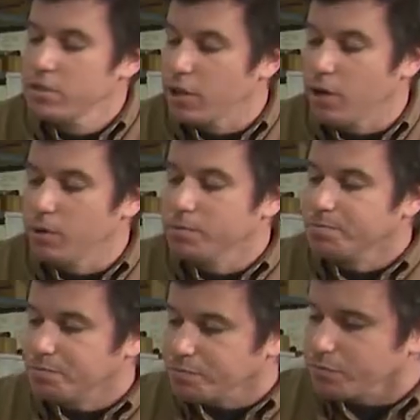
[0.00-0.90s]
So
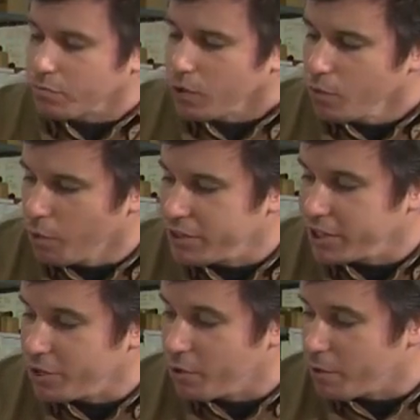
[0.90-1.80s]
one
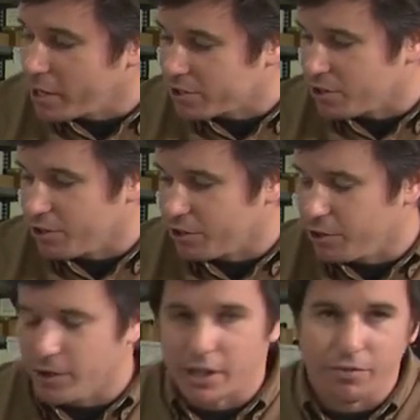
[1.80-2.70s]
thing you want to make sure you're
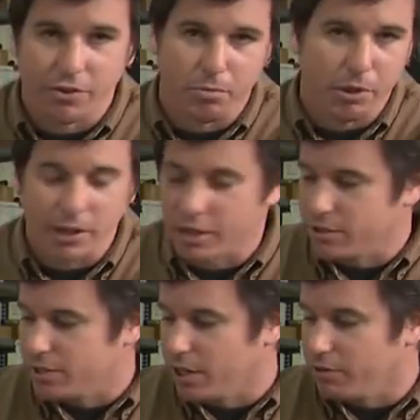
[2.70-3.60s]
doing if you're building it
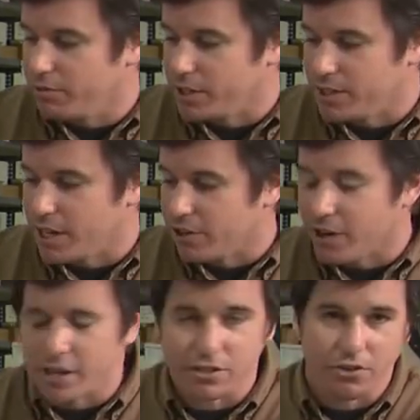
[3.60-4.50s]
yourself is that you're
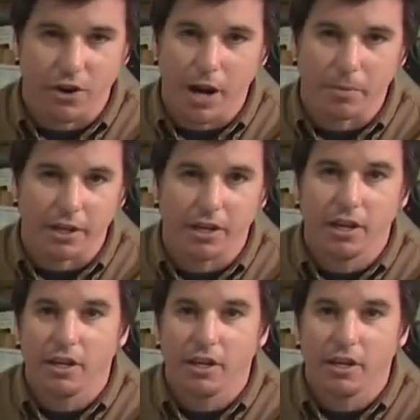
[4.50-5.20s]
not just grabbing